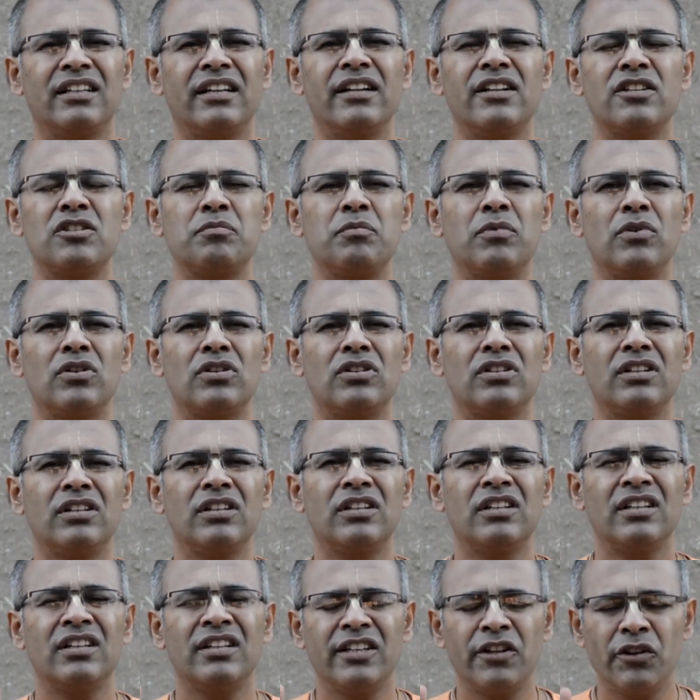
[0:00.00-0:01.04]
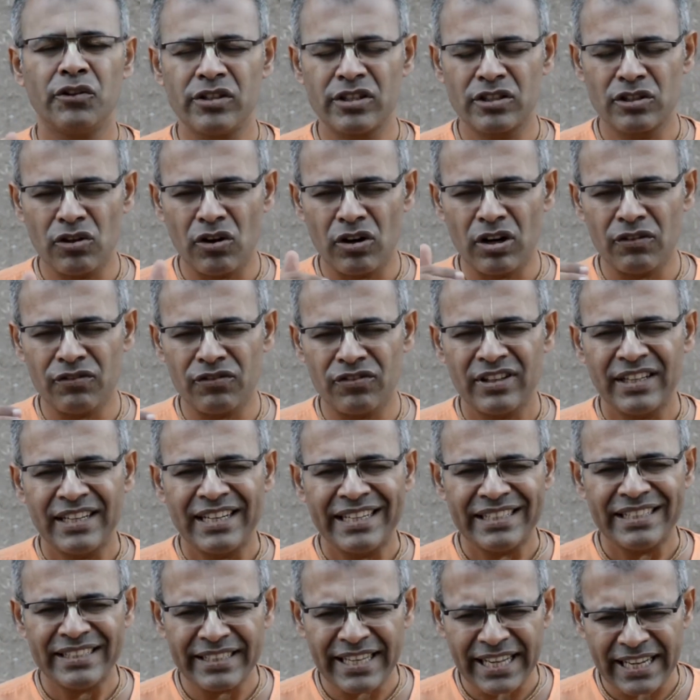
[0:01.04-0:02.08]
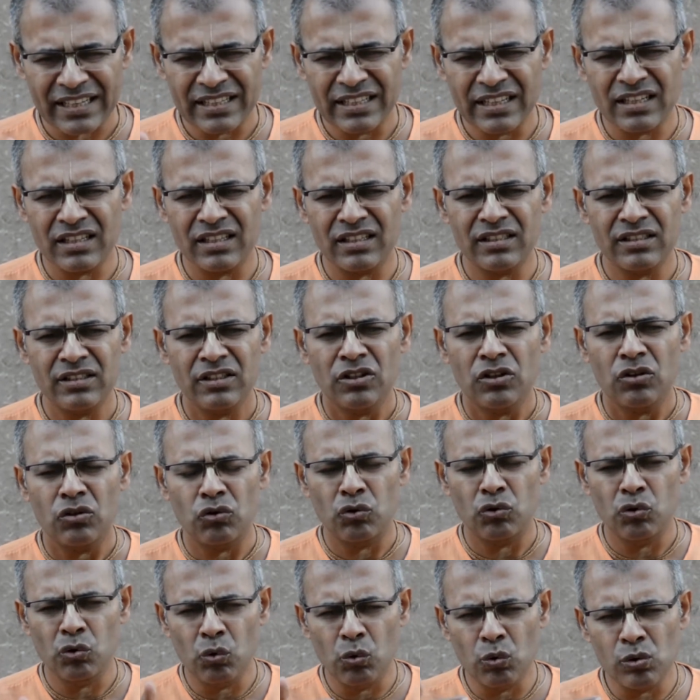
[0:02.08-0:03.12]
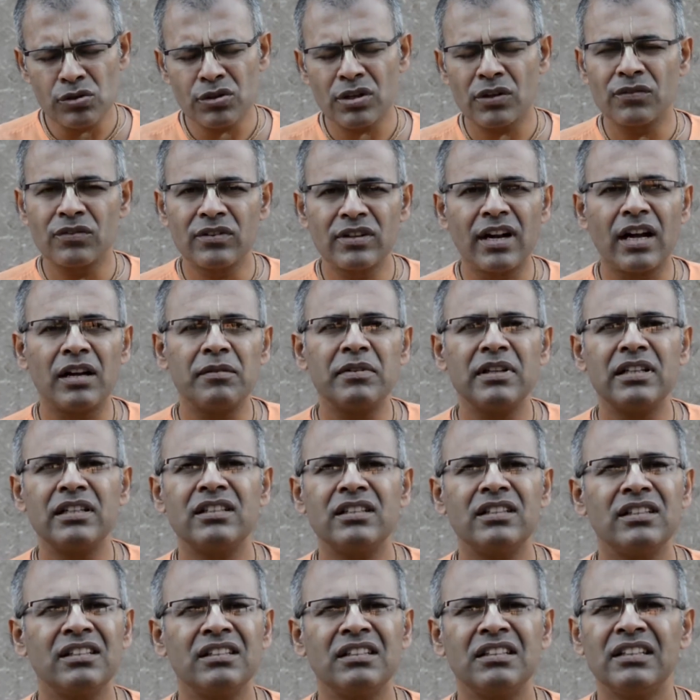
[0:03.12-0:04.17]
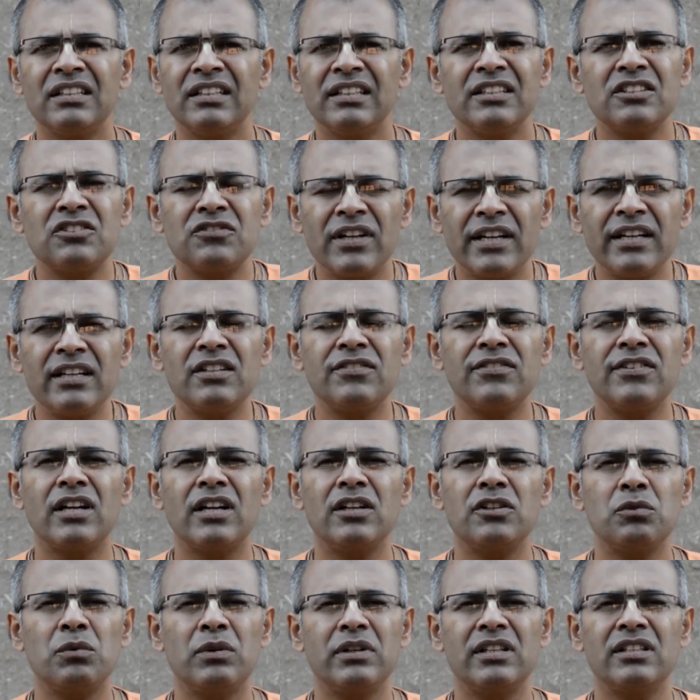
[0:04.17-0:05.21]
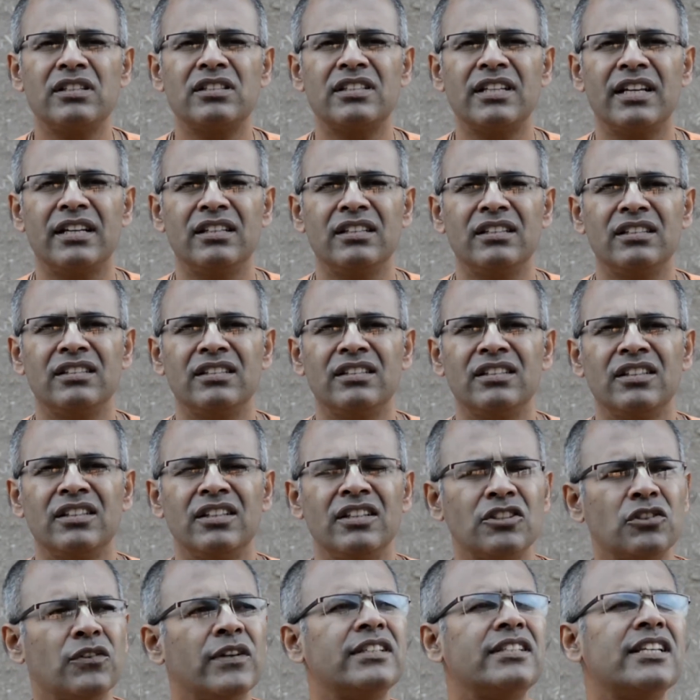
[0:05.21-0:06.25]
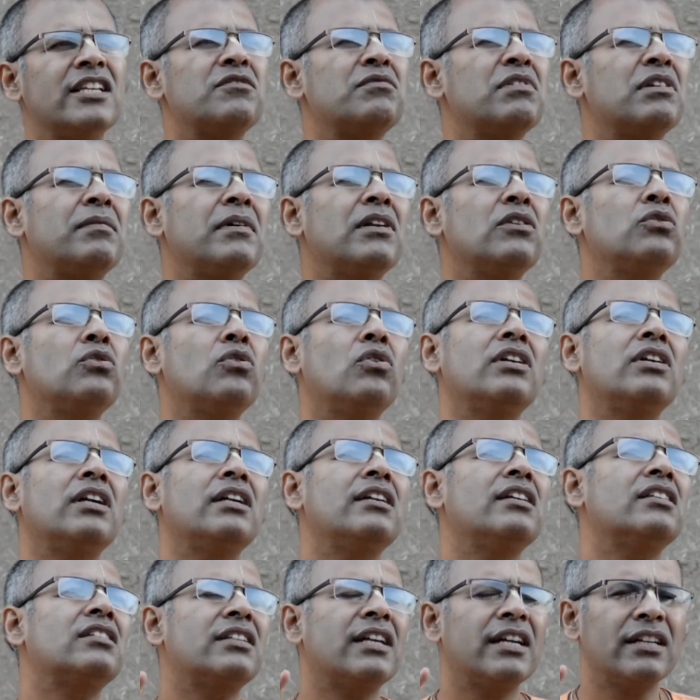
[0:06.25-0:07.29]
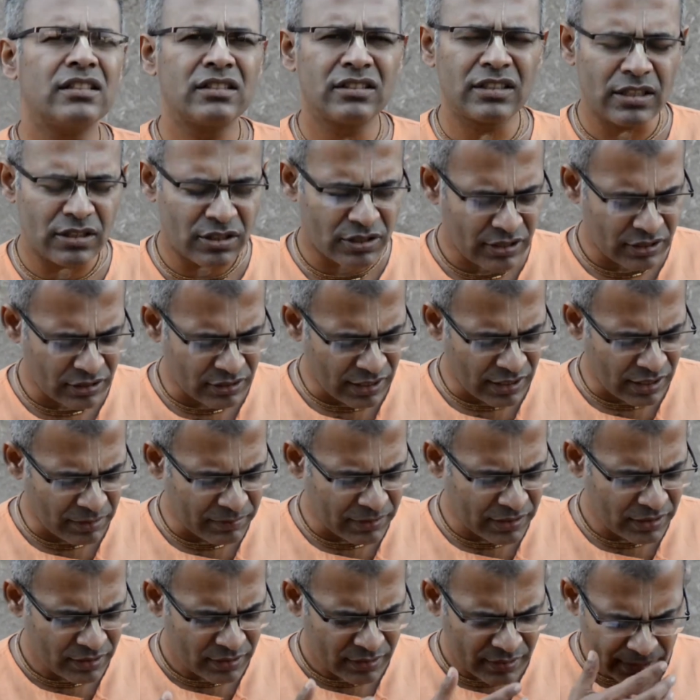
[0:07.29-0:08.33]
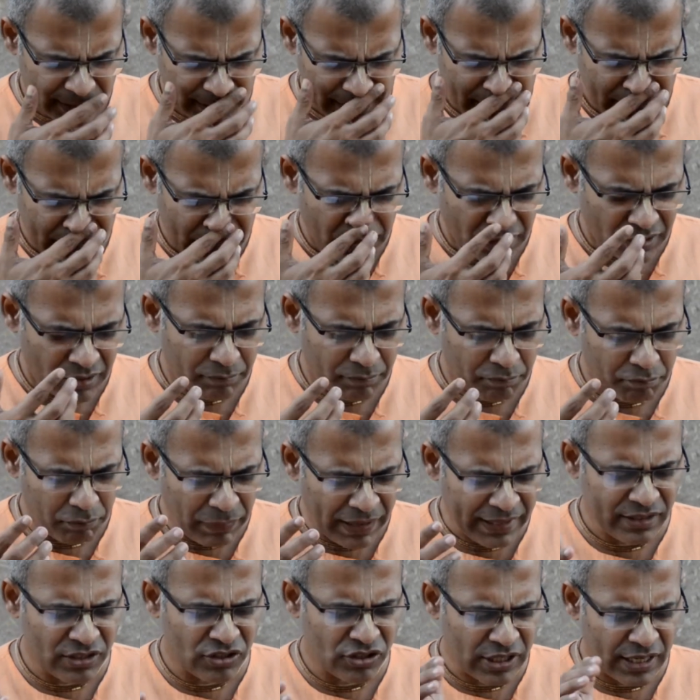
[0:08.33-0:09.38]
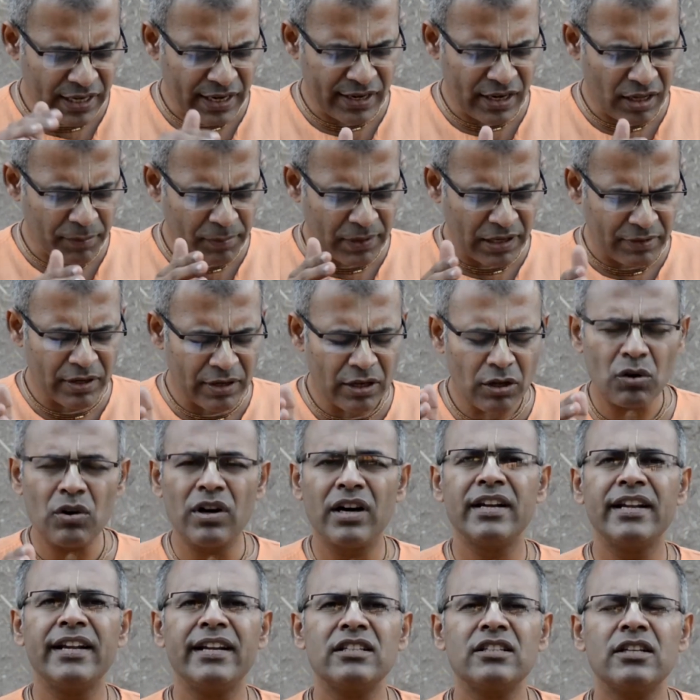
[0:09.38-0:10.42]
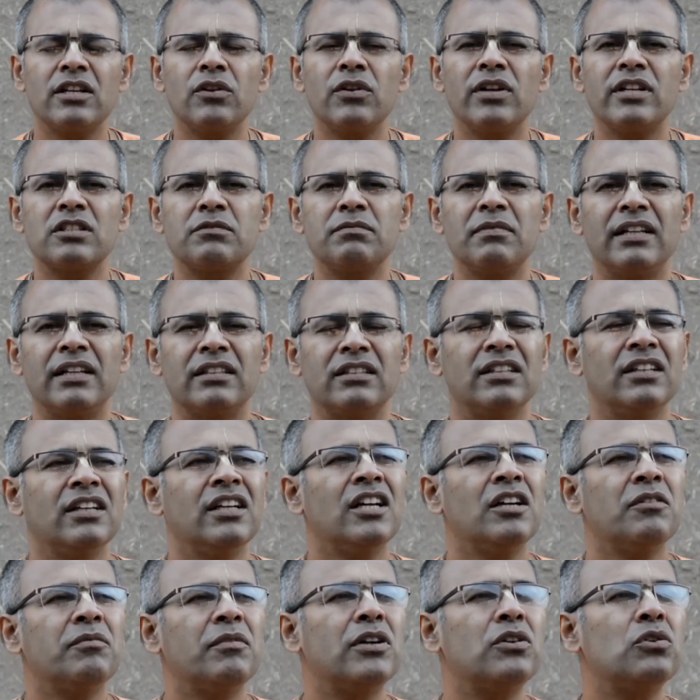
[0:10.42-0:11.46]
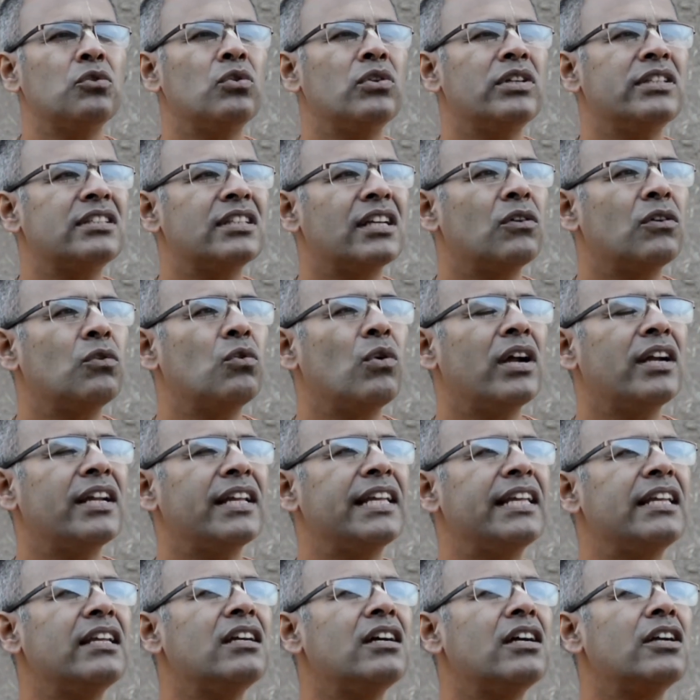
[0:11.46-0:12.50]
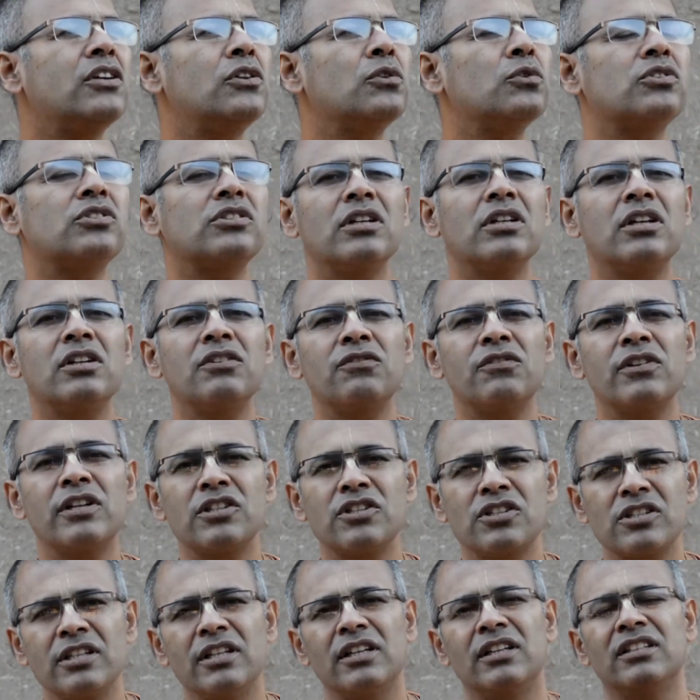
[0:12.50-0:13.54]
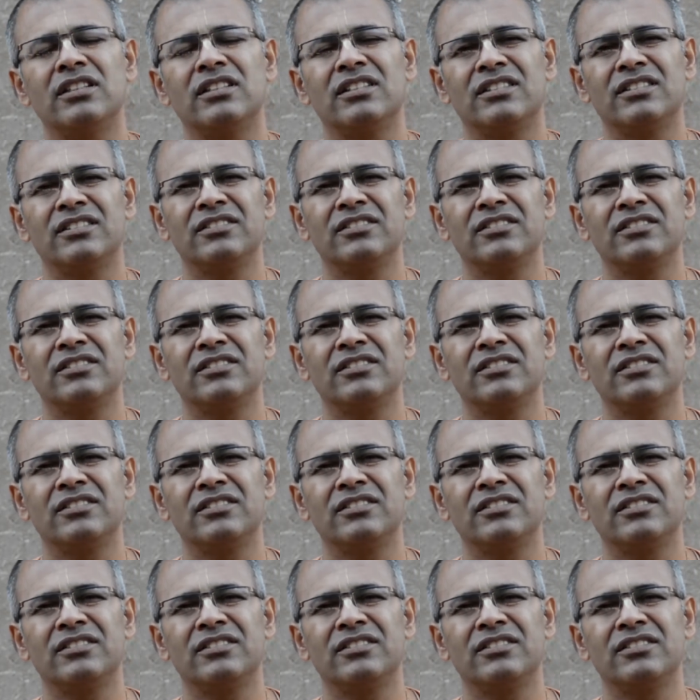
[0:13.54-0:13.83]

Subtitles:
in his book. He uses a lot of technical rules of grammar. It's very difficult to understand. So he says people who don't understand Sanskrit grammar, but charana pravano harer jano yasmat, but who are eager to serve Krishna.